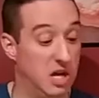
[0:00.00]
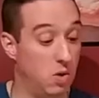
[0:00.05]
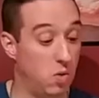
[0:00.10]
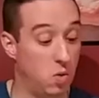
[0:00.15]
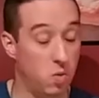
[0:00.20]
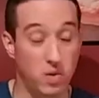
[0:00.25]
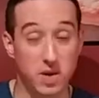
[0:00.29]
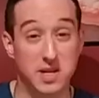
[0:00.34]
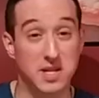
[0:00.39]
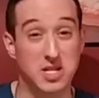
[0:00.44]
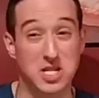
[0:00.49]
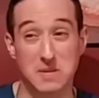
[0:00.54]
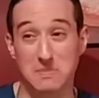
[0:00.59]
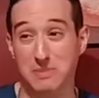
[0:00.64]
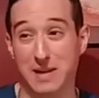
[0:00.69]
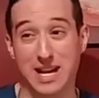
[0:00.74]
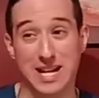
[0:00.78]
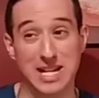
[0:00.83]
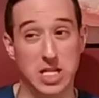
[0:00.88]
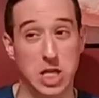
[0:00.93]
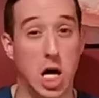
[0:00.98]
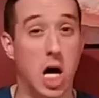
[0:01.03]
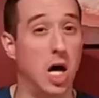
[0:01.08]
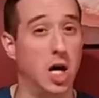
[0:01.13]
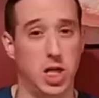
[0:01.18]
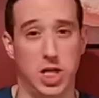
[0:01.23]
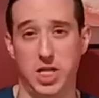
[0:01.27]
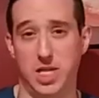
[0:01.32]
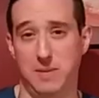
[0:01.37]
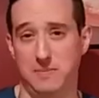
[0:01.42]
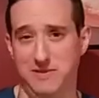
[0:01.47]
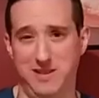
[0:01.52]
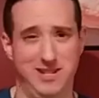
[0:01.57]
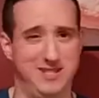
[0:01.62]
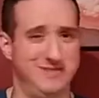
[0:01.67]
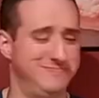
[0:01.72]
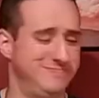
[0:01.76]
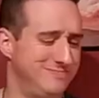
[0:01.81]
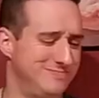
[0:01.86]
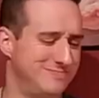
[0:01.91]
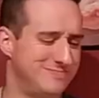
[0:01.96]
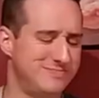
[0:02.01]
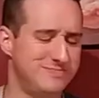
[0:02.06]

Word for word: They were really cheap, like a dollar something.